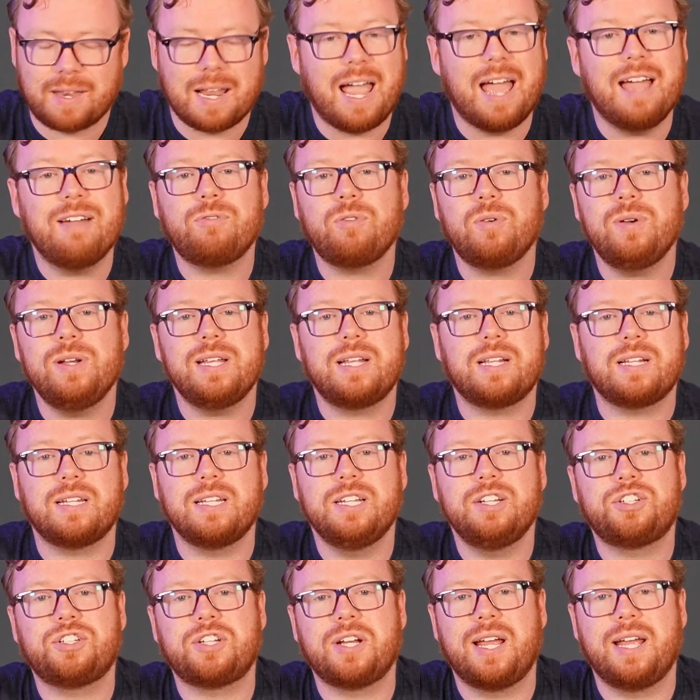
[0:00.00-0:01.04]
every
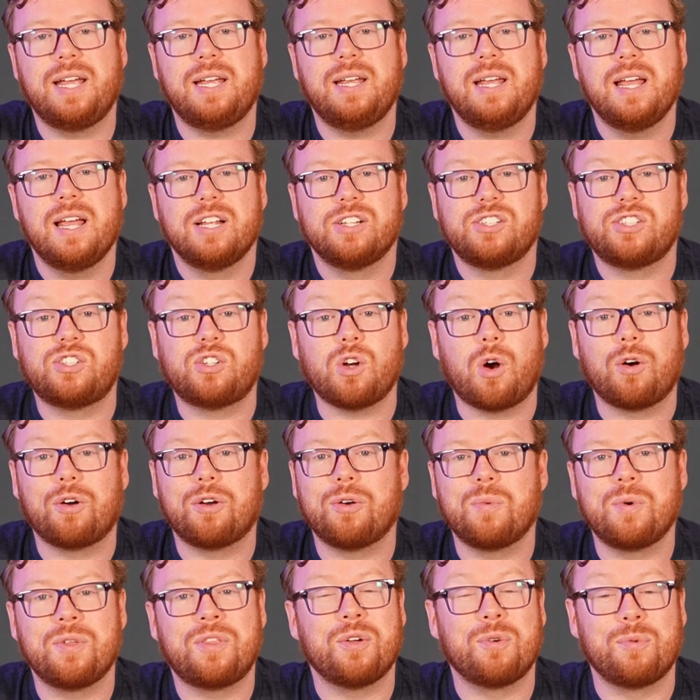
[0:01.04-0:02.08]
cliche
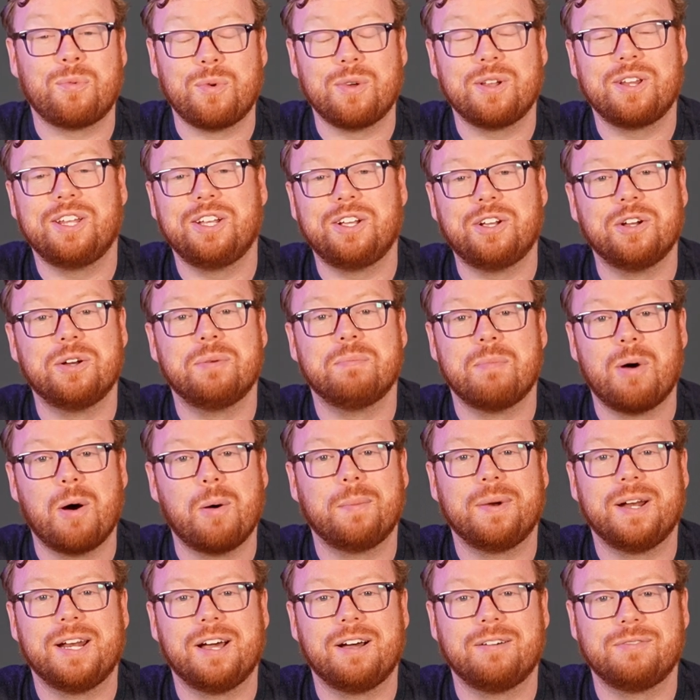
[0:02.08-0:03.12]
started with a really good
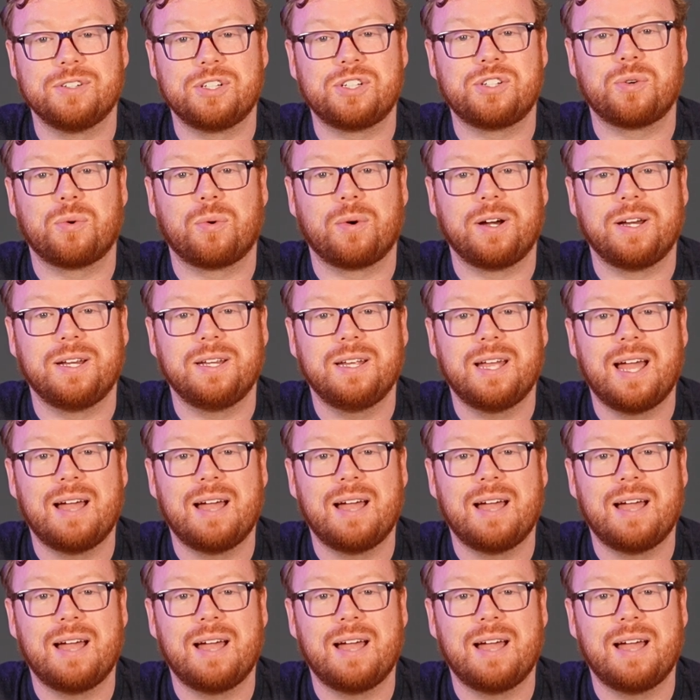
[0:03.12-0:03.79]
moment of a story.